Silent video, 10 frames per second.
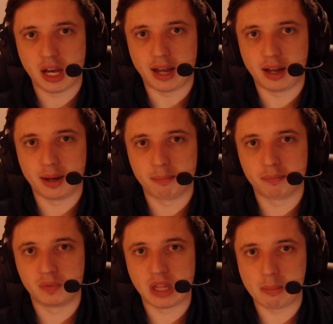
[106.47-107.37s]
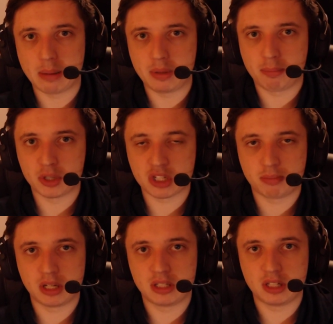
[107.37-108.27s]
There might be a
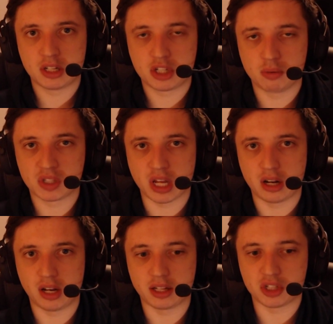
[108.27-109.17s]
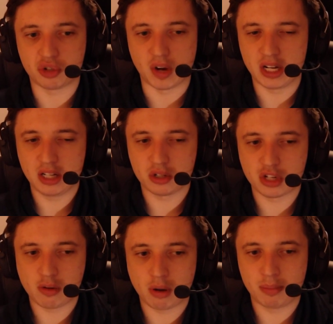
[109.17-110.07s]
possibility that she was kind of like a trainee on
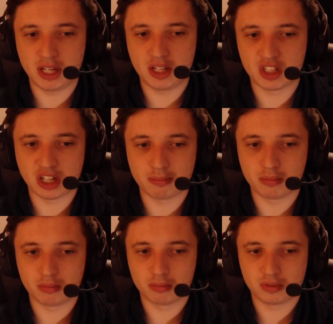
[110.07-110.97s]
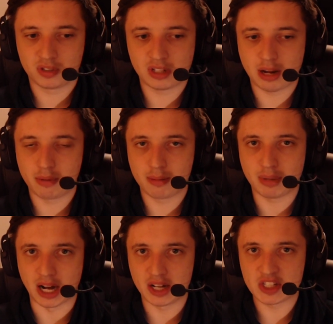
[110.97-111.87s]
JYP some time in the
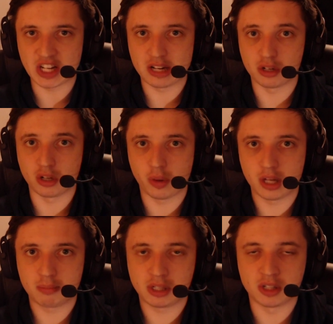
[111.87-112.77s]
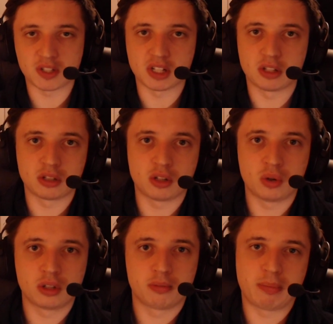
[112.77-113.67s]
past. I don't know that because I don't know
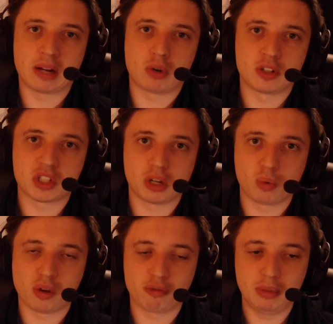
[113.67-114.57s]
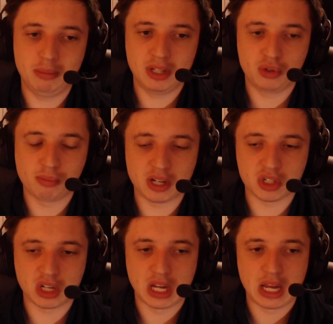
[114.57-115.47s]
the background story of BIBI too
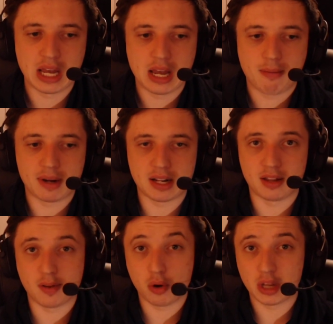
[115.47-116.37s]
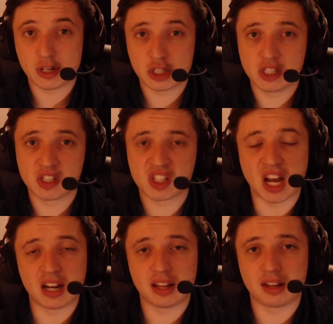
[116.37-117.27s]
much. But I know that she is
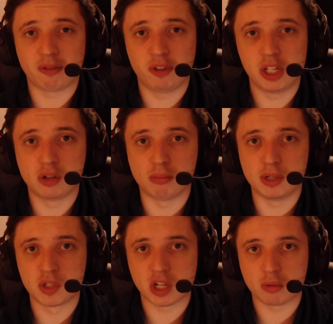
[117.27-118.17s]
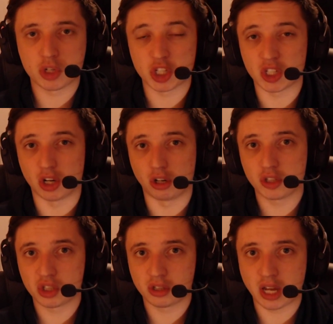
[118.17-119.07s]
signed under Feel Good Music, which is
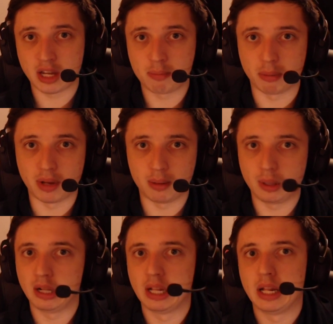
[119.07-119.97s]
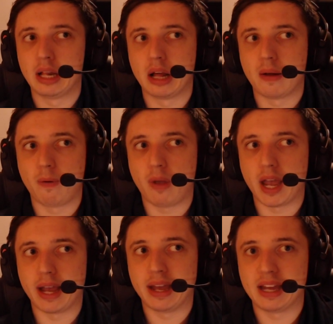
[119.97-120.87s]
also a K-hip-hop label.
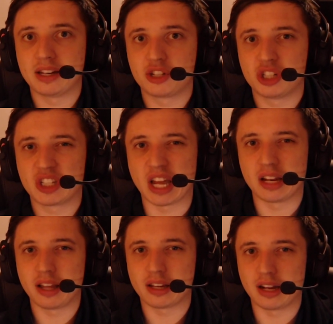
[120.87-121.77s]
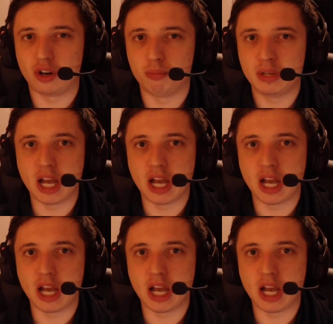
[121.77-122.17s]
And she's kind of like an R&B